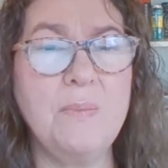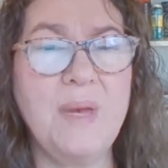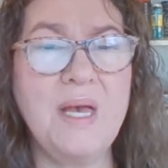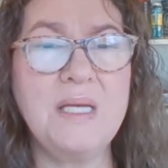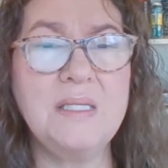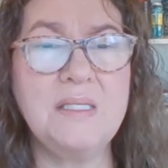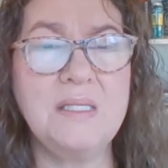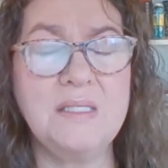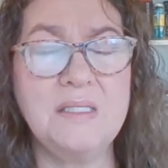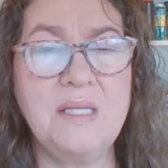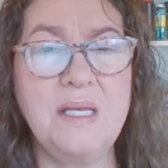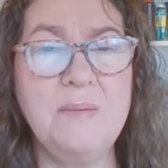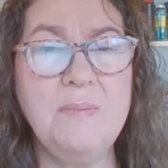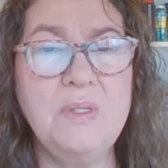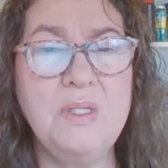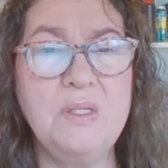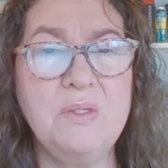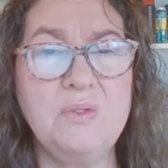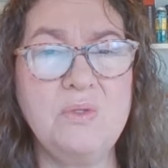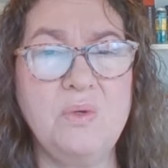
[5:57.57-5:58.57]
Bass
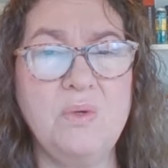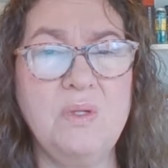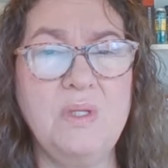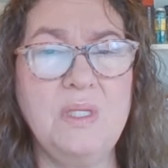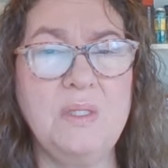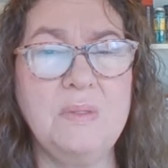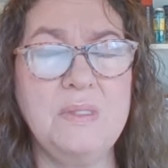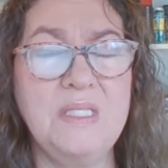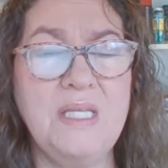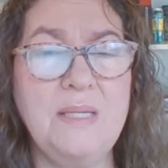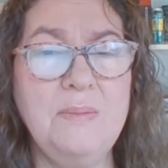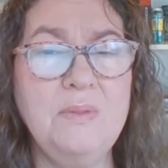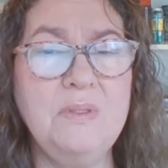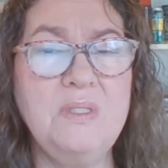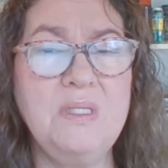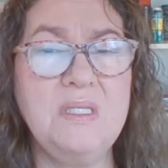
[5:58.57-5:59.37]
examined the skull and was able